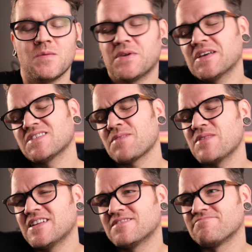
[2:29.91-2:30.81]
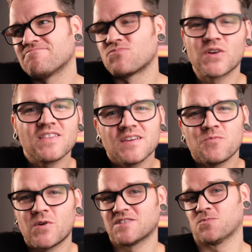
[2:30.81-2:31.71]
Because, really,
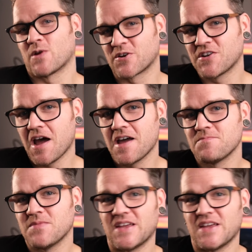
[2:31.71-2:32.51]
when it's wintertime